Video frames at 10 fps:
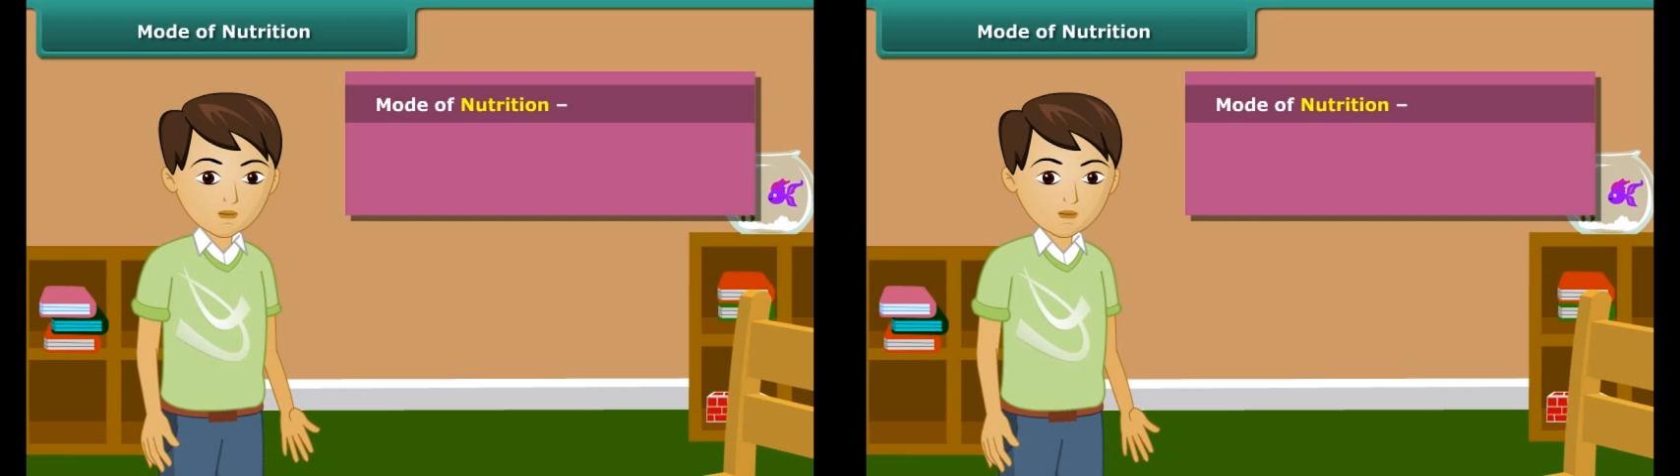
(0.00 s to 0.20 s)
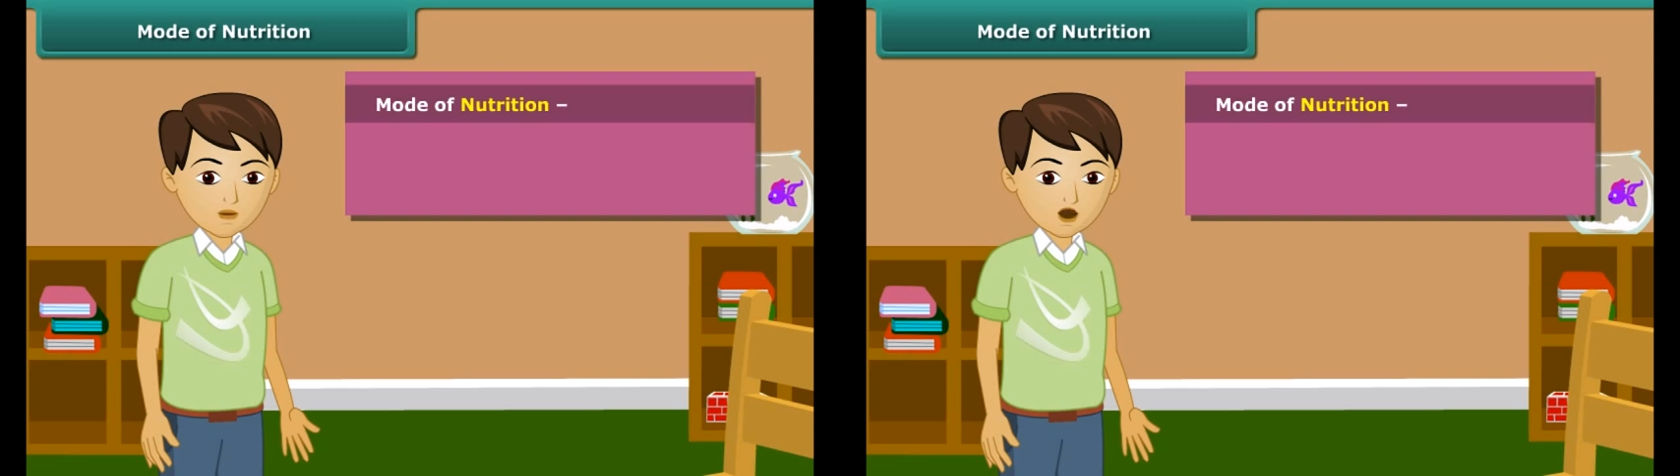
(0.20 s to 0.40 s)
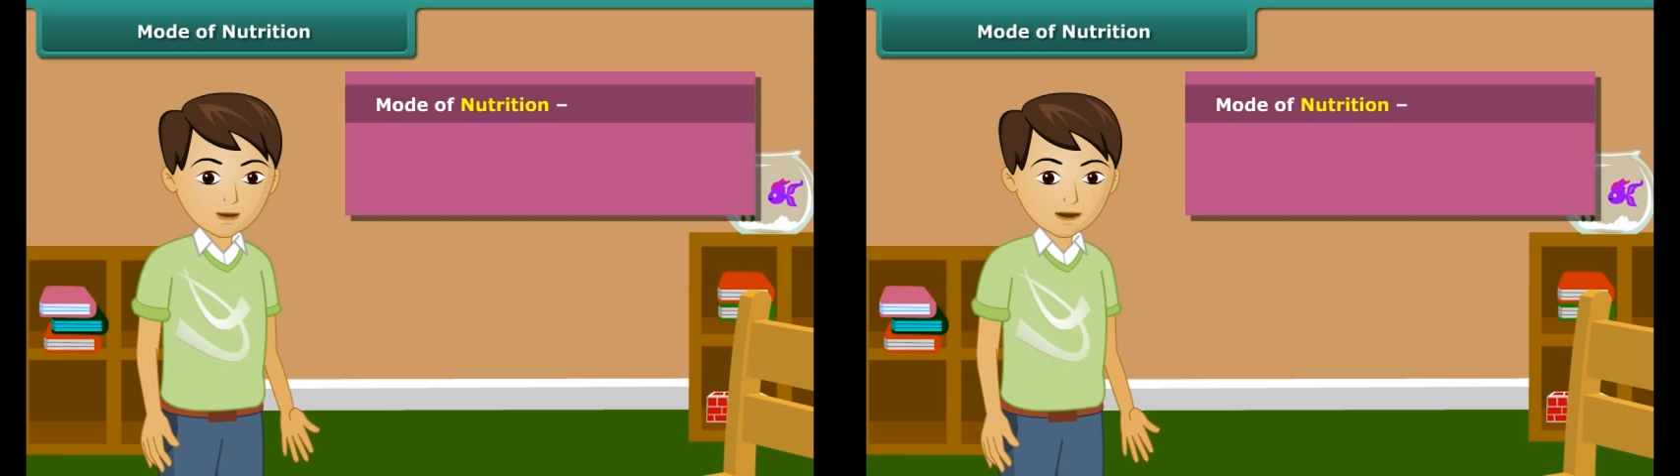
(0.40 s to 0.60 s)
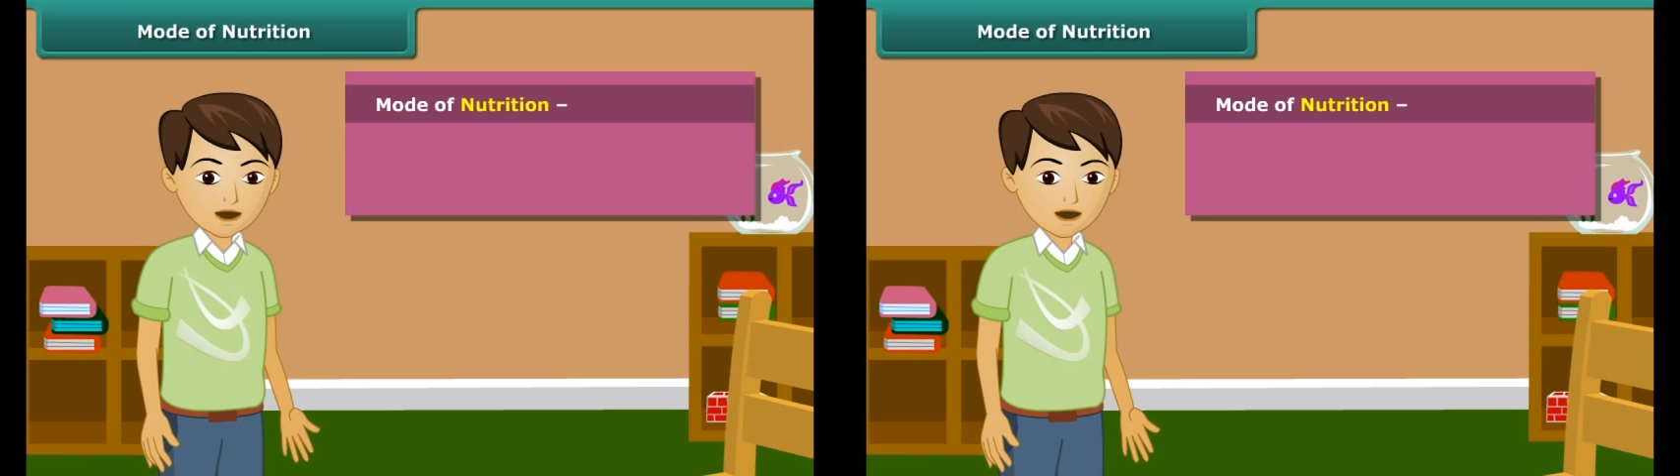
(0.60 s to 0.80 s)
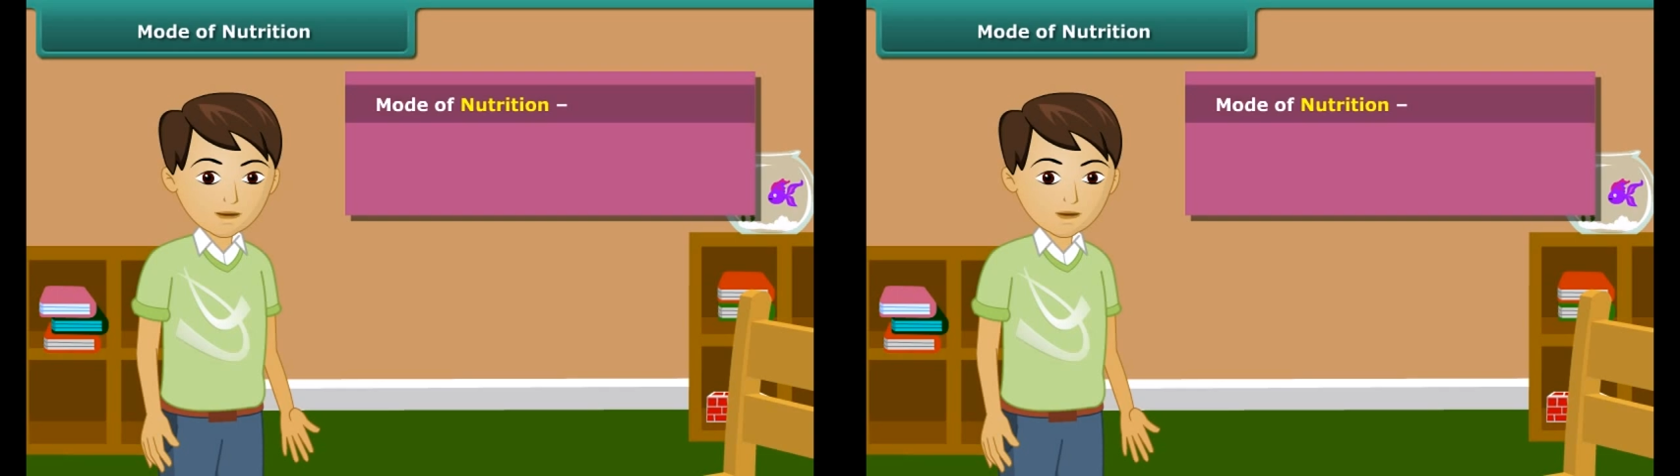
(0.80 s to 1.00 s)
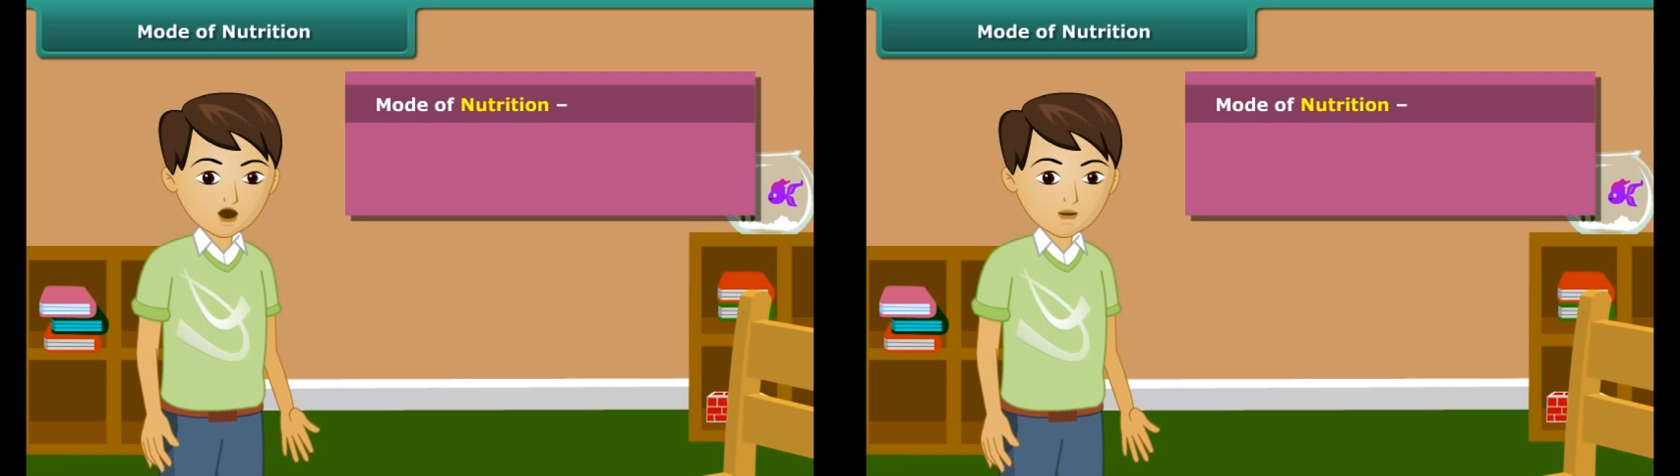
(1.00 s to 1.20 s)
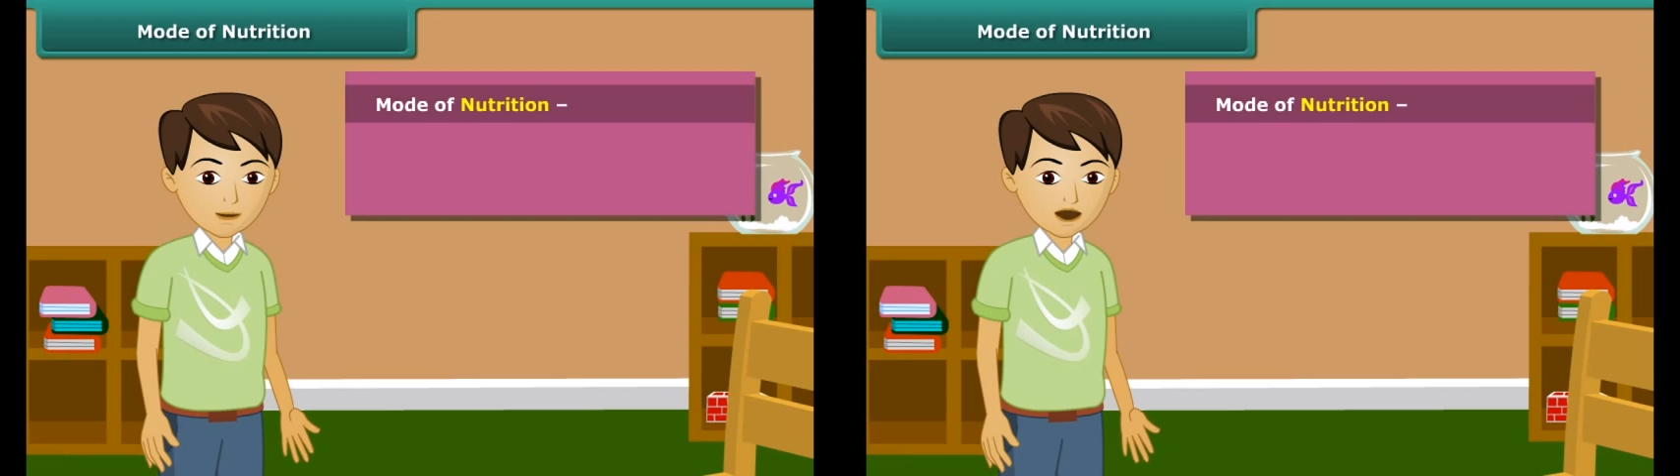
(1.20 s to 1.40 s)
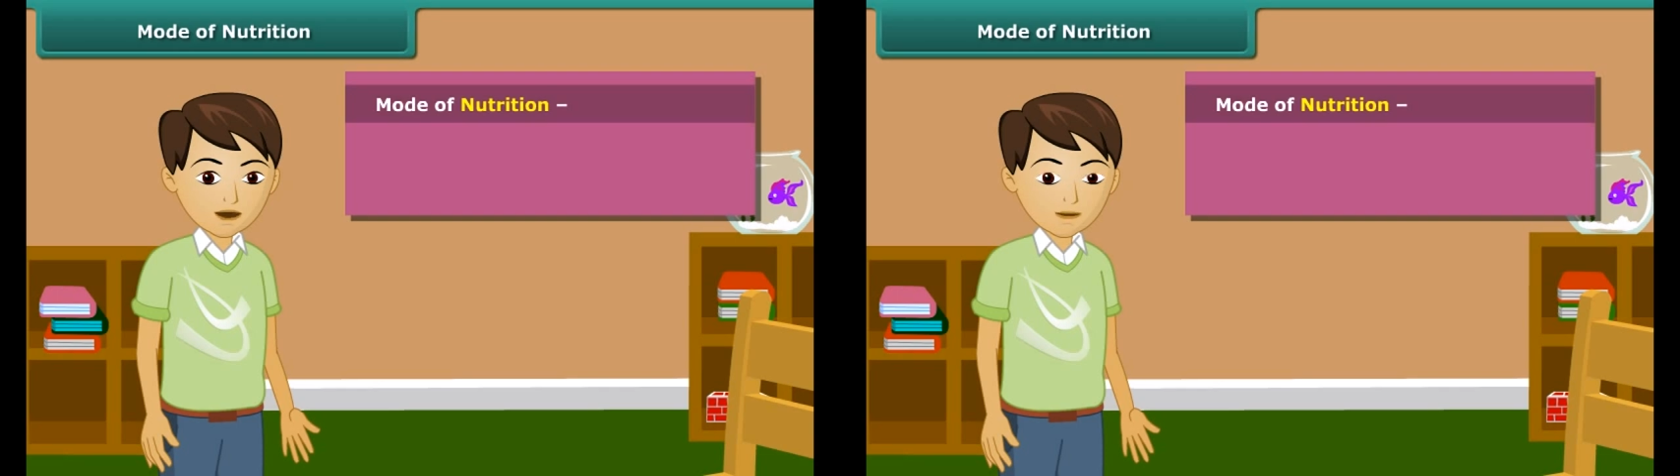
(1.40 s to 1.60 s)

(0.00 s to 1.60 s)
There are two types of